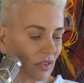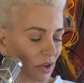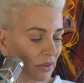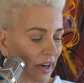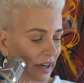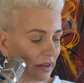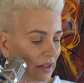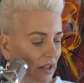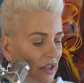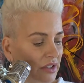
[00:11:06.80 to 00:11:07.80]
All right,
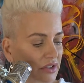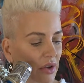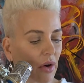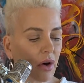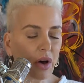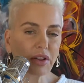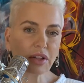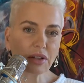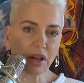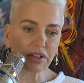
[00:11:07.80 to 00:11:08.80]
so all
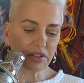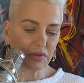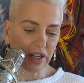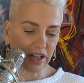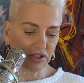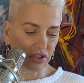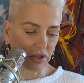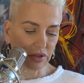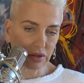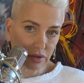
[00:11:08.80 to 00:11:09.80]
the laws of
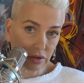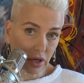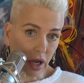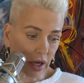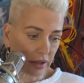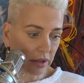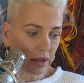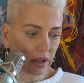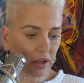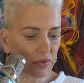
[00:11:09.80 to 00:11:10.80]
nature, God,
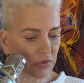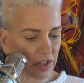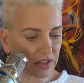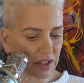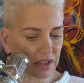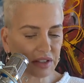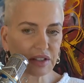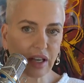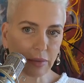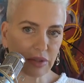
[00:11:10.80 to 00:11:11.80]
physics,
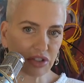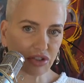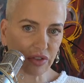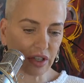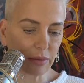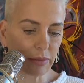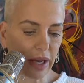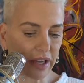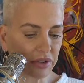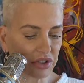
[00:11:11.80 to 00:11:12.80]
chemistry,
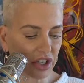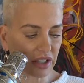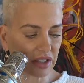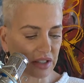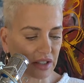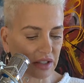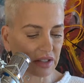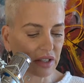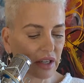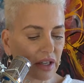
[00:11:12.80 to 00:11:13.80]

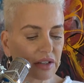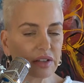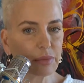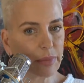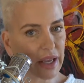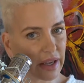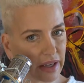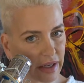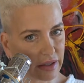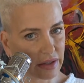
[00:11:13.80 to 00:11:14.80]
biogenesis,
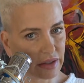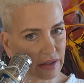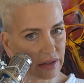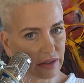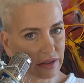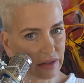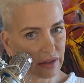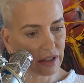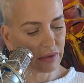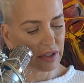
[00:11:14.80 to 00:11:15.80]
depend
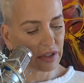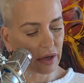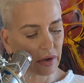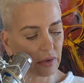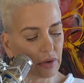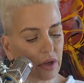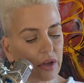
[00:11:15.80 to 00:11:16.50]
on